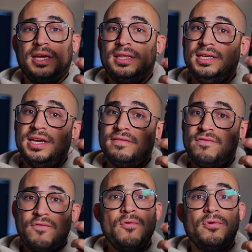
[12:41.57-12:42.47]
Get the
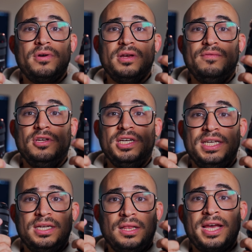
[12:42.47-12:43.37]
f4 if you
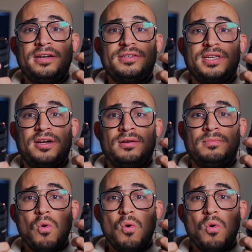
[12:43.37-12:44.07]
need a lighter setup